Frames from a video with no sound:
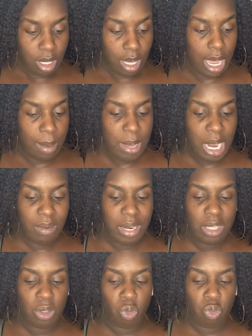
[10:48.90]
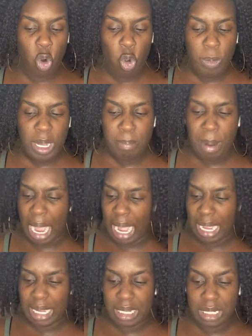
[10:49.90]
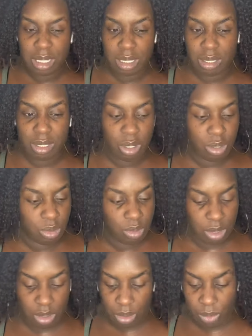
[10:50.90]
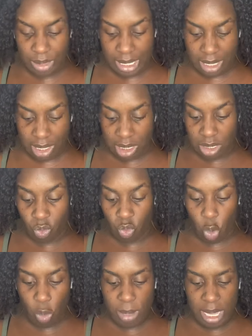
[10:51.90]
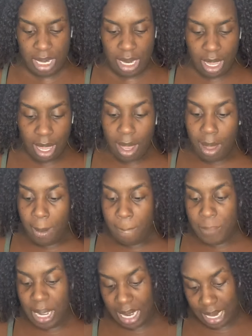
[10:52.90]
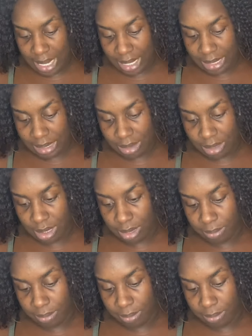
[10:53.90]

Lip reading: I'm hearing the Roman pond, so I don't know what that is. Roman pond.